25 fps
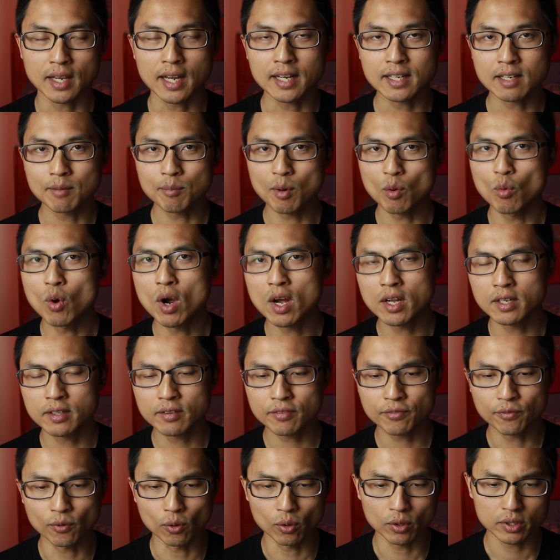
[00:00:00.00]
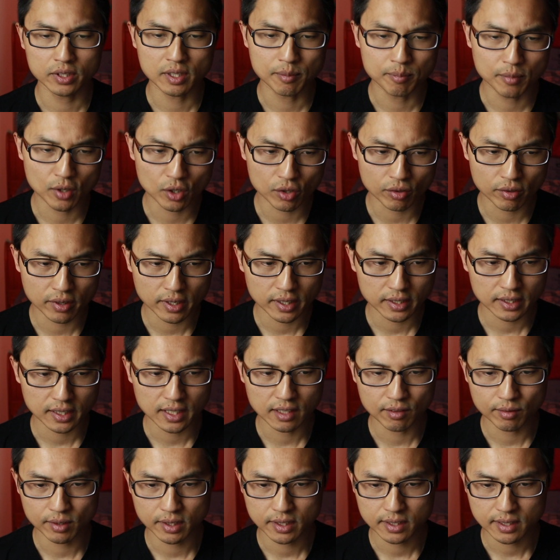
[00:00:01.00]
At number 1, for the moderate
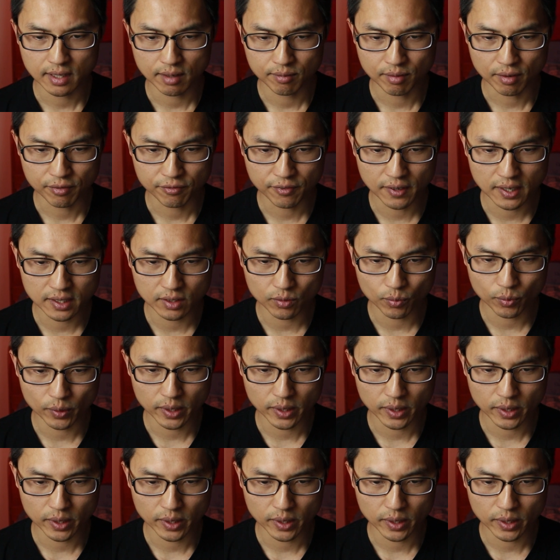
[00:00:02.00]
Kiwisaver fund,